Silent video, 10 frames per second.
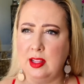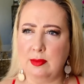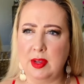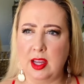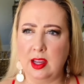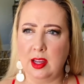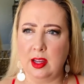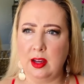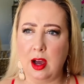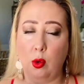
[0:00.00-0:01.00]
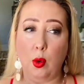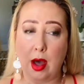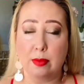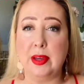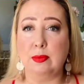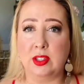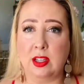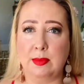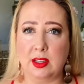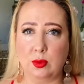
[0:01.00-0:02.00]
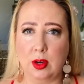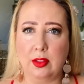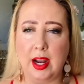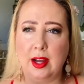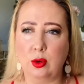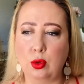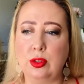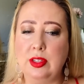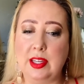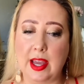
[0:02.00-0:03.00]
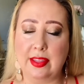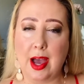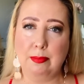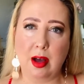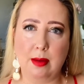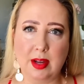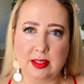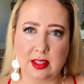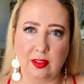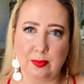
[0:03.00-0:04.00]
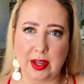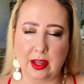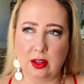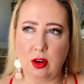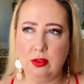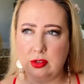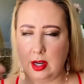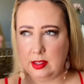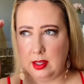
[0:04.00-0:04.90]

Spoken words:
me, or other people telling me as well, that I couldn't get that by myself being a contractor.